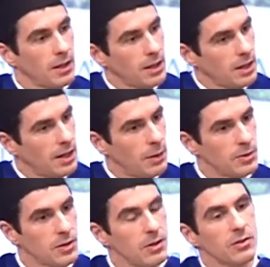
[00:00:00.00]
I was
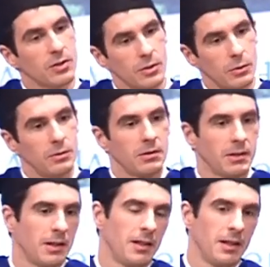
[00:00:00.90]
also
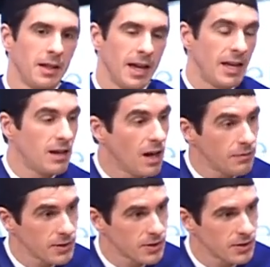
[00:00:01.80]
a
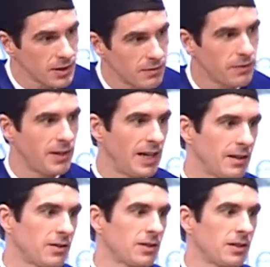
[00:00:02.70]
novice in
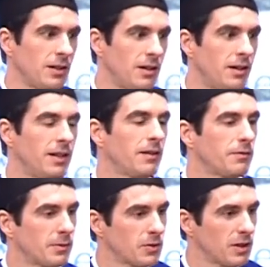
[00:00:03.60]
finance, learning
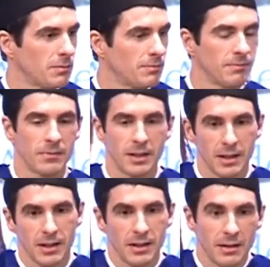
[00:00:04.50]
from some
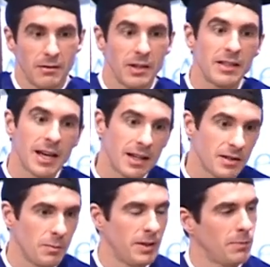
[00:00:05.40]
very
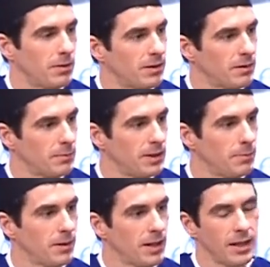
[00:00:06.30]
talented people.
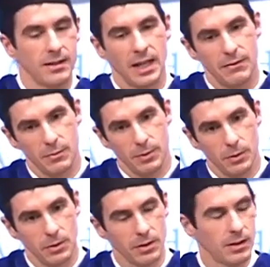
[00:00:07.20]
People like David
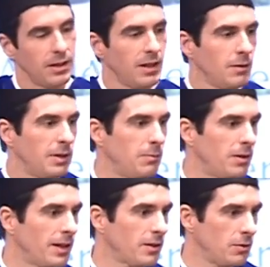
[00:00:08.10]
Booth, people
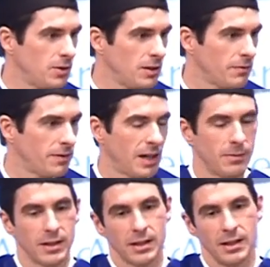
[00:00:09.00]
like Eugene Fama,
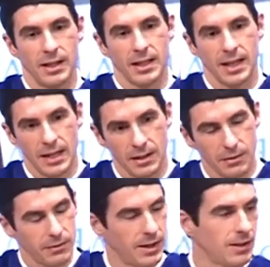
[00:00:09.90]
like Kenneth
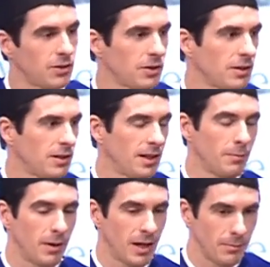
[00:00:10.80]
French, like
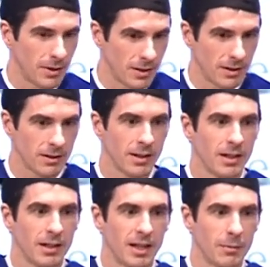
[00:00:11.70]
Bob Merton,
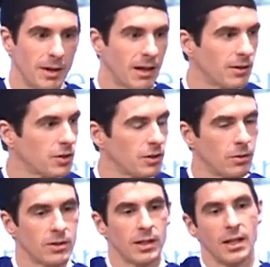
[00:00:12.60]
like Myron
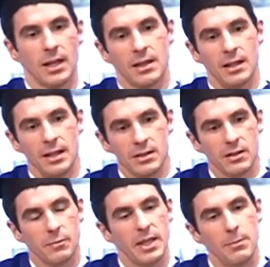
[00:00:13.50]
Scholes. The list
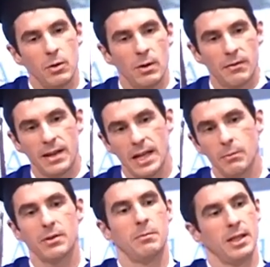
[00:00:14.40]
of people who have
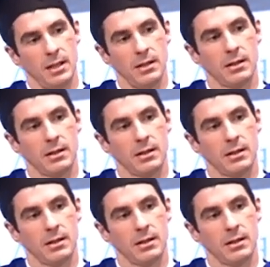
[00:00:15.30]
helped me